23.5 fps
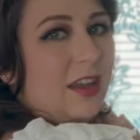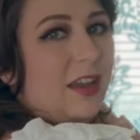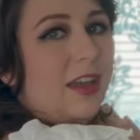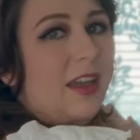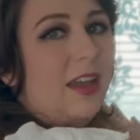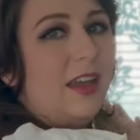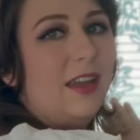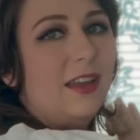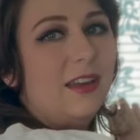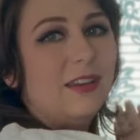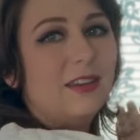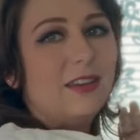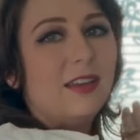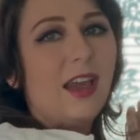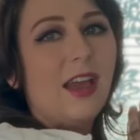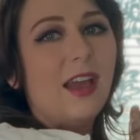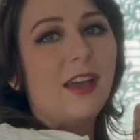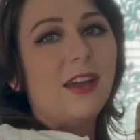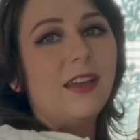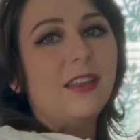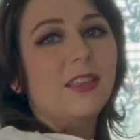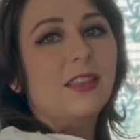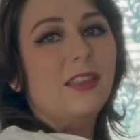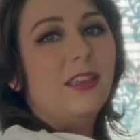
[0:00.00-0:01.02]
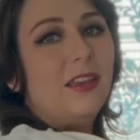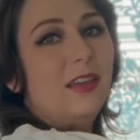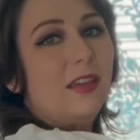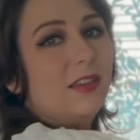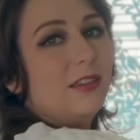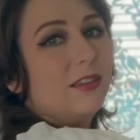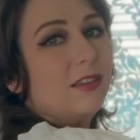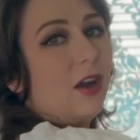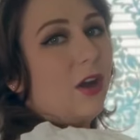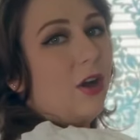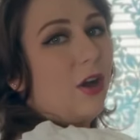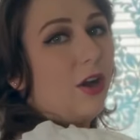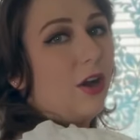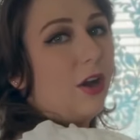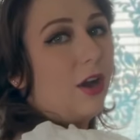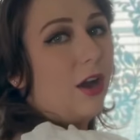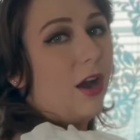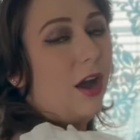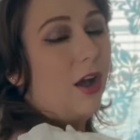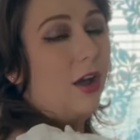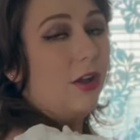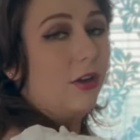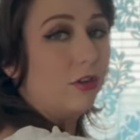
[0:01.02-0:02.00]
And yeah, these
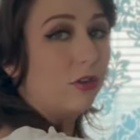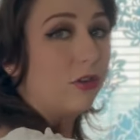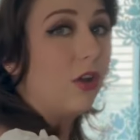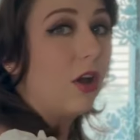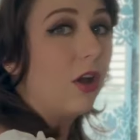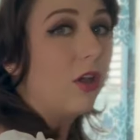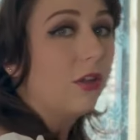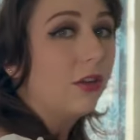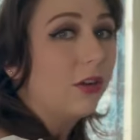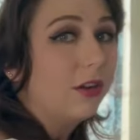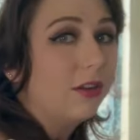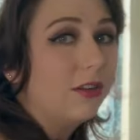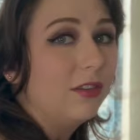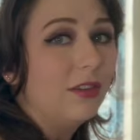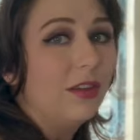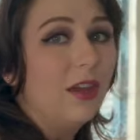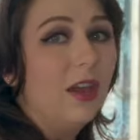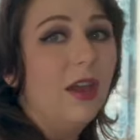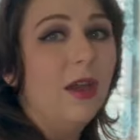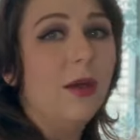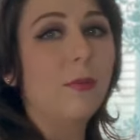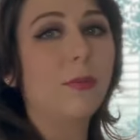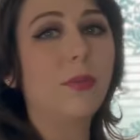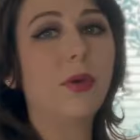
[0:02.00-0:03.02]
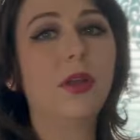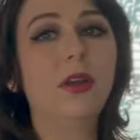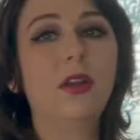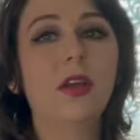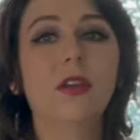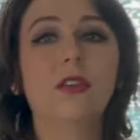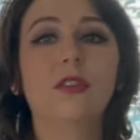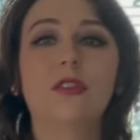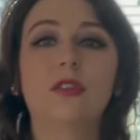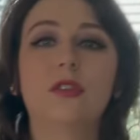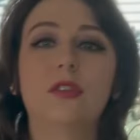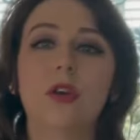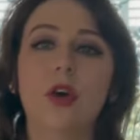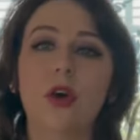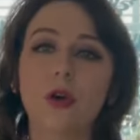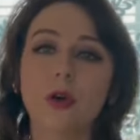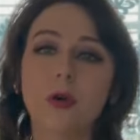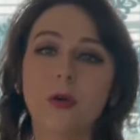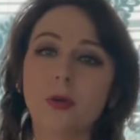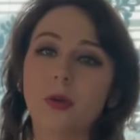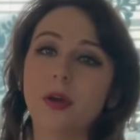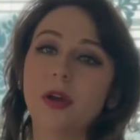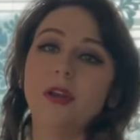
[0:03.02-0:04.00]
are $100, but
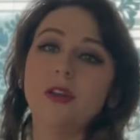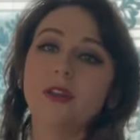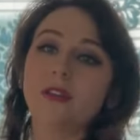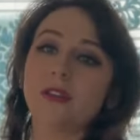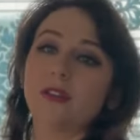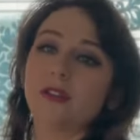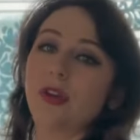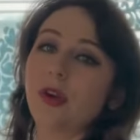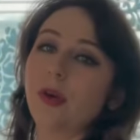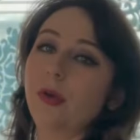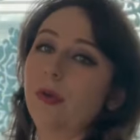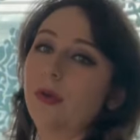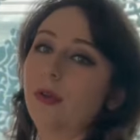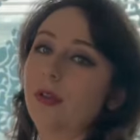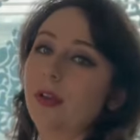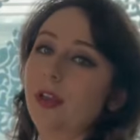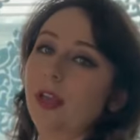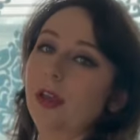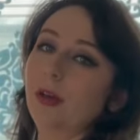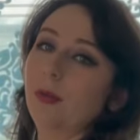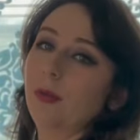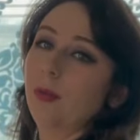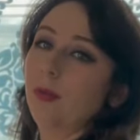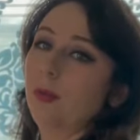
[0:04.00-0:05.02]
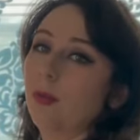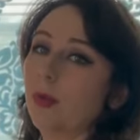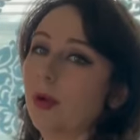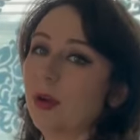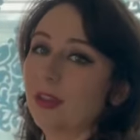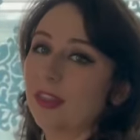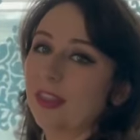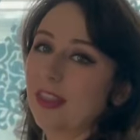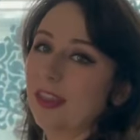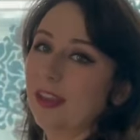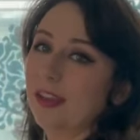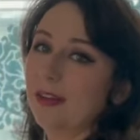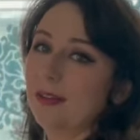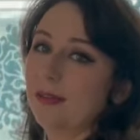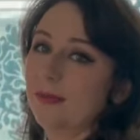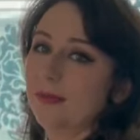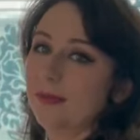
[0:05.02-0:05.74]
so totally worth it.